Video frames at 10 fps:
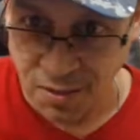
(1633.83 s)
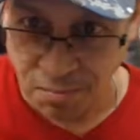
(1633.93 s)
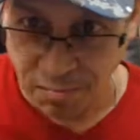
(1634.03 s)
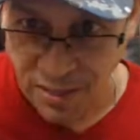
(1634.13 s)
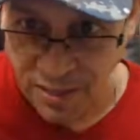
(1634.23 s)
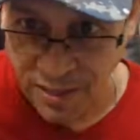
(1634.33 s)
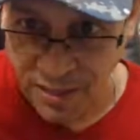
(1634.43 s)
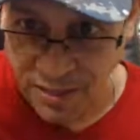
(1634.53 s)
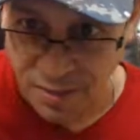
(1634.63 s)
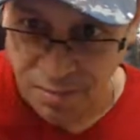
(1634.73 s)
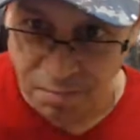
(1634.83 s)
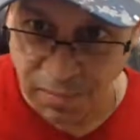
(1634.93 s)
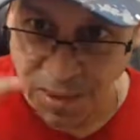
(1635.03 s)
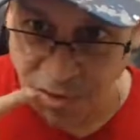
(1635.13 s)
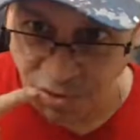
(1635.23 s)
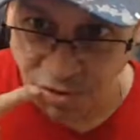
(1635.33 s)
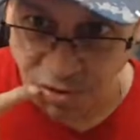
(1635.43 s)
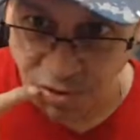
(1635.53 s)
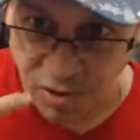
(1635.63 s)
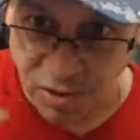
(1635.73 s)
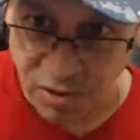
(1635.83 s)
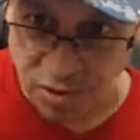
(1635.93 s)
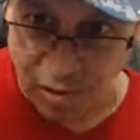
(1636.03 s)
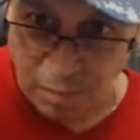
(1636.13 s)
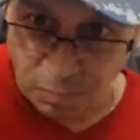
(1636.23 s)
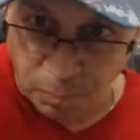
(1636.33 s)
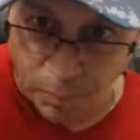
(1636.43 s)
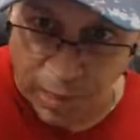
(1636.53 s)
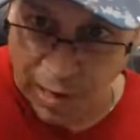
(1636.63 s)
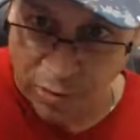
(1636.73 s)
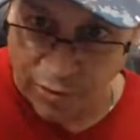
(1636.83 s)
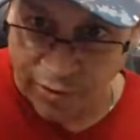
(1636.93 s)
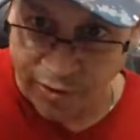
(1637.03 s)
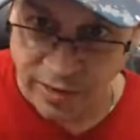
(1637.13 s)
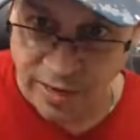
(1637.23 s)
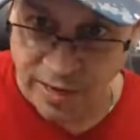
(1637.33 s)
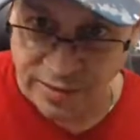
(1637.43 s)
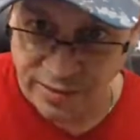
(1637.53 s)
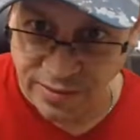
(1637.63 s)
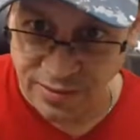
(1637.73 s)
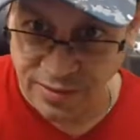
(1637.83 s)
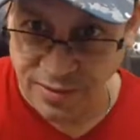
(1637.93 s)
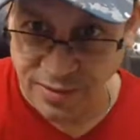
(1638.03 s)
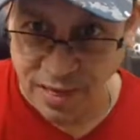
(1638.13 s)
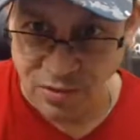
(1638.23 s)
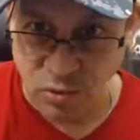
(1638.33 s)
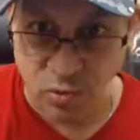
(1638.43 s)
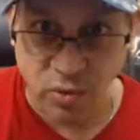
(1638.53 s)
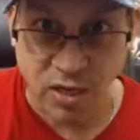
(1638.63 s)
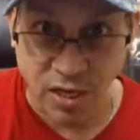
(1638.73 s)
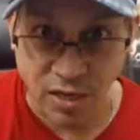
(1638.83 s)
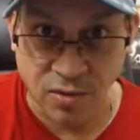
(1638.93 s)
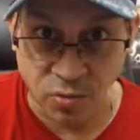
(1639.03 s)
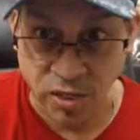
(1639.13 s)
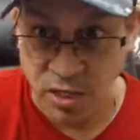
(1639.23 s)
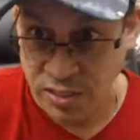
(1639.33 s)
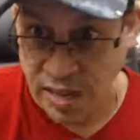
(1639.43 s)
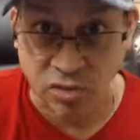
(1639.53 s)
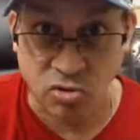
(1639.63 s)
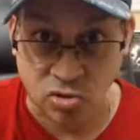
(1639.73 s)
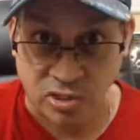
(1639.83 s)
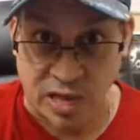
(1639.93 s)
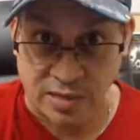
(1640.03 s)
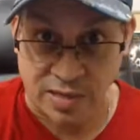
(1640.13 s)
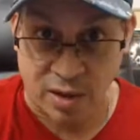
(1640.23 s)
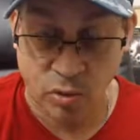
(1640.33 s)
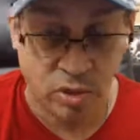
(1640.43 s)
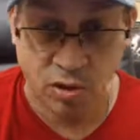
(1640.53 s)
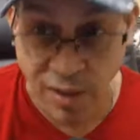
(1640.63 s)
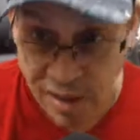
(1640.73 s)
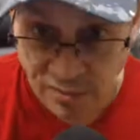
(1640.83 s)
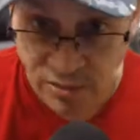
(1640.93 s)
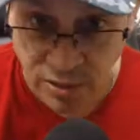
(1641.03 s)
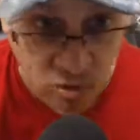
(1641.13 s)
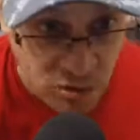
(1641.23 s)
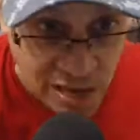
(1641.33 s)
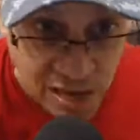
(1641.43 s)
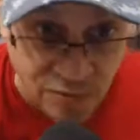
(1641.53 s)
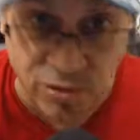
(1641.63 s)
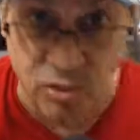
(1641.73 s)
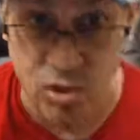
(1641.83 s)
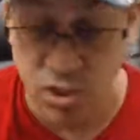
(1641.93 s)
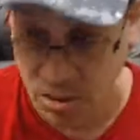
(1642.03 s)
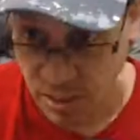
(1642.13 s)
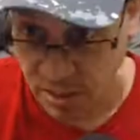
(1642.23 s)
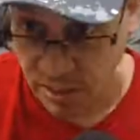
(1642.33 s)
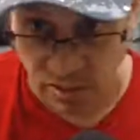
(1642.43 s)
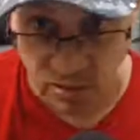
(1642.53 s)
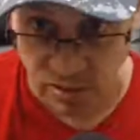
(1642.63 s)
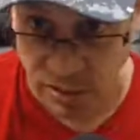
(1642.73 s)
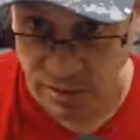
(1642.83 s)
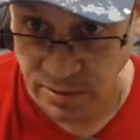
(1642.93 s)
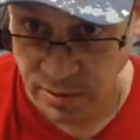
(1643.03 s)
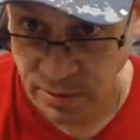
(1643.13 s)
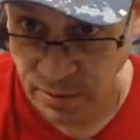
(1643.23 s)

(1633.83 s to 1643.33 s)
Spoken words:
Mind, mouth, power. Yes, that's what we need. We need to exercise that. We all have it. You have it. You just need to exercise it.